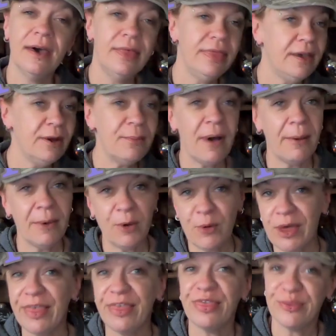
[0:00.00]
Their mama
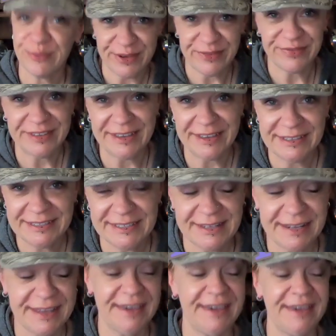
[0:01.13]
went thrifting
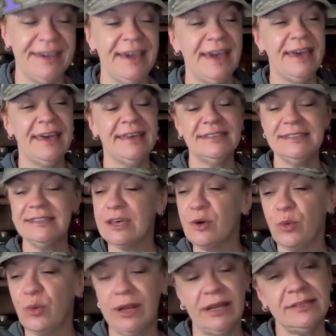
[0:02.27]
today. So
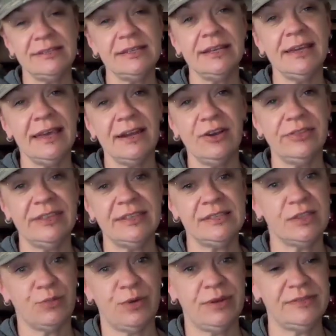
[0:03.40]
what else did I get on this
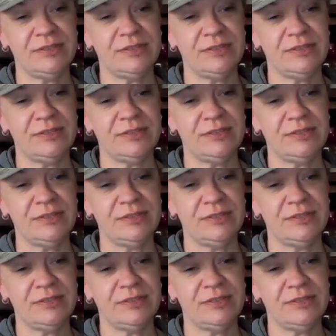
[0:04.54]
thrift